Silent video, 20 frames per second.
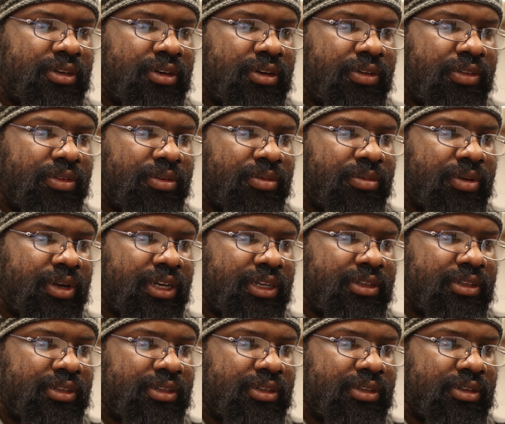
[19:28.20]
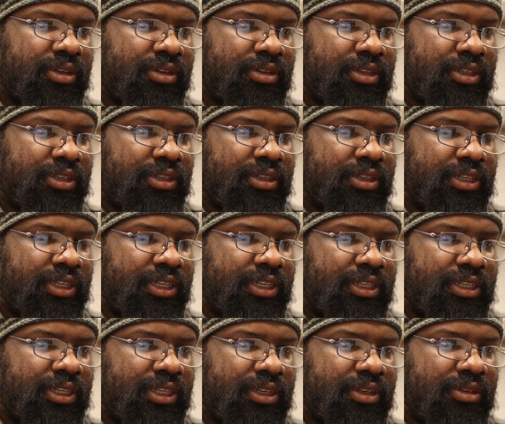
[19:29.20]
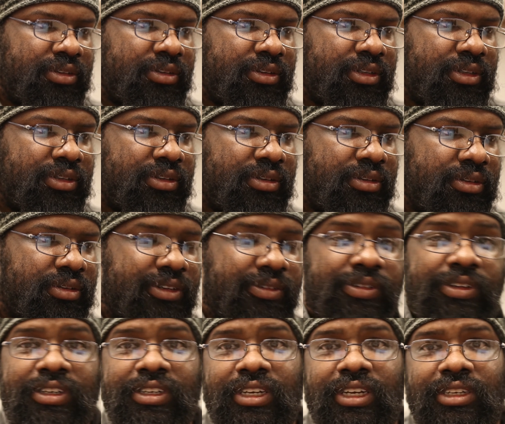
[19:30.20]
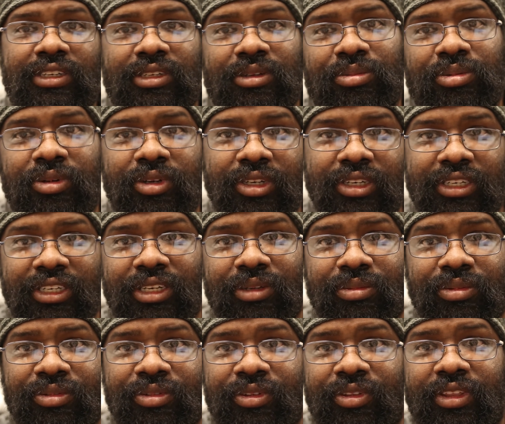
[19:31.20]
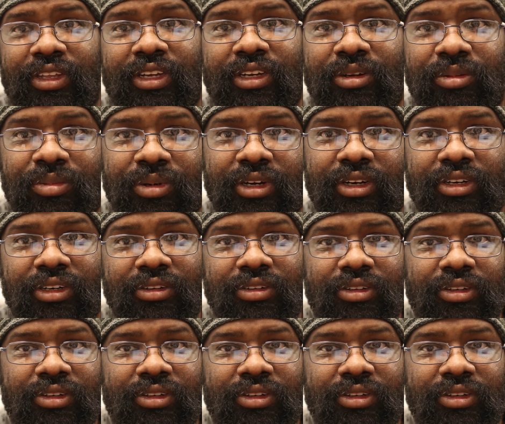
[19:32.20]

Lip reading: All the rest are just details, which is actually pretty deep if you think about it.